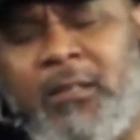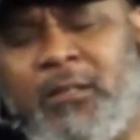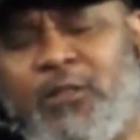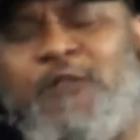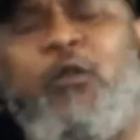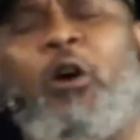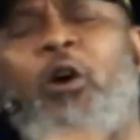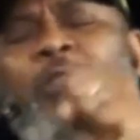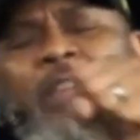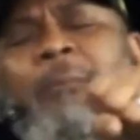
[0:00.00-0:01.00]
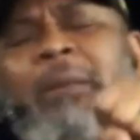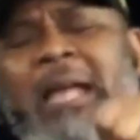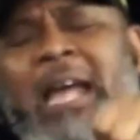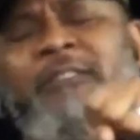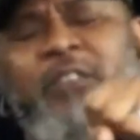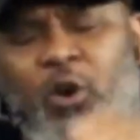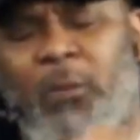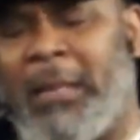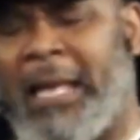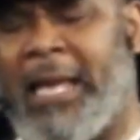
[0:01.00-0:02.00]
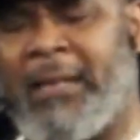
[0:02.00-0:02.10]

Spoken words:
to forego their plan for your plan.